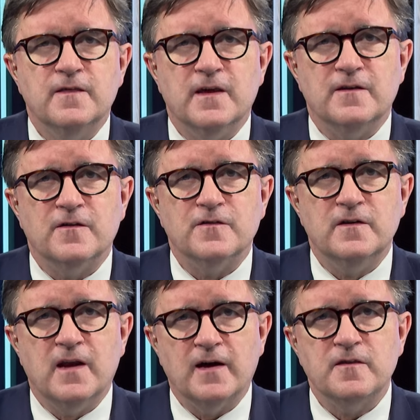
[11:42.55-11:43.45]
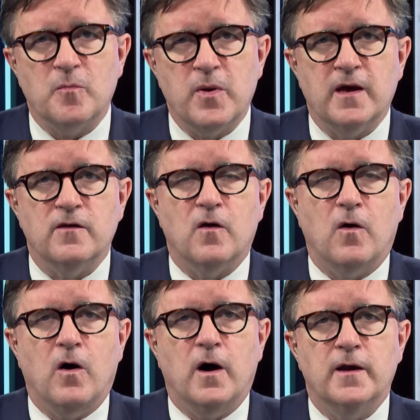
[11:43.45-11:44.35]
that does not depend
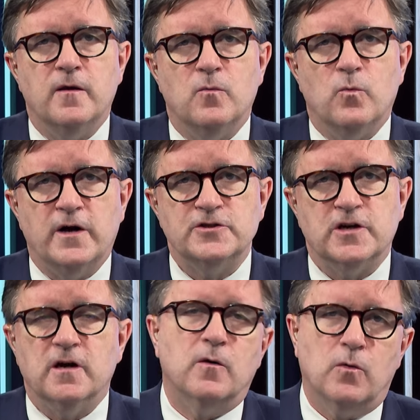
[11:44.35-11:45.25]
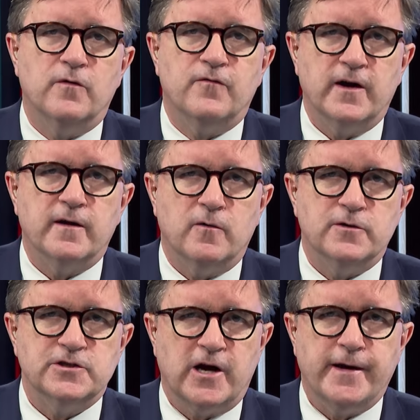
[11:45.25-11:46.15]
on Russia
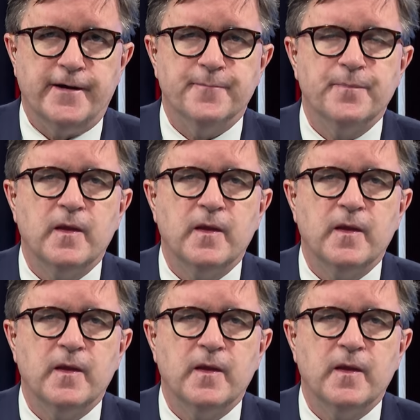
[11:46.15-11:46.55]
or China.